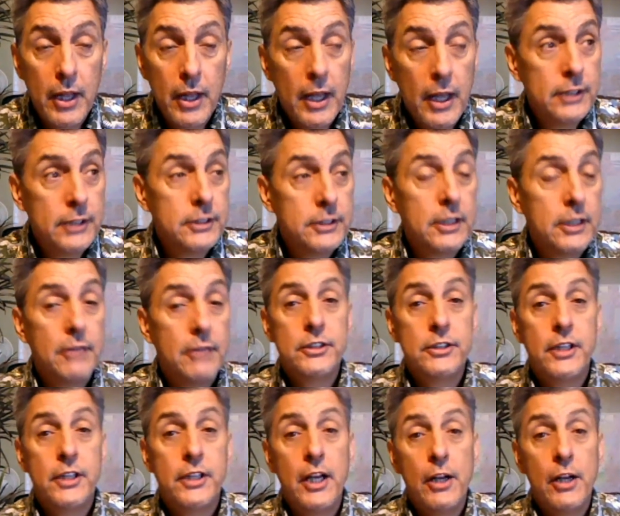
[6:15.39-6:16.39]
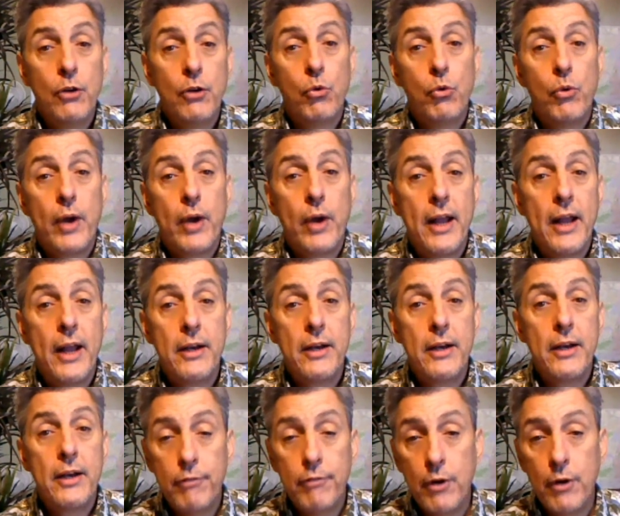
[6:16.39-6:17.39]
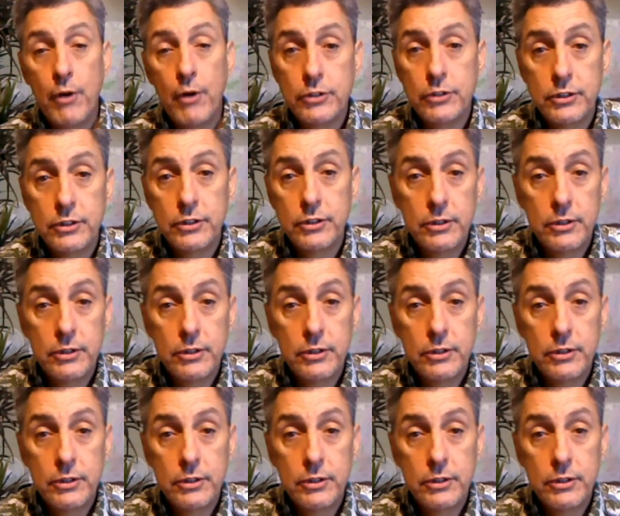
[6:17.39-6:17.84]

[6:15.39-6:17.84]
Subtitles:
Instead of just hitting random folks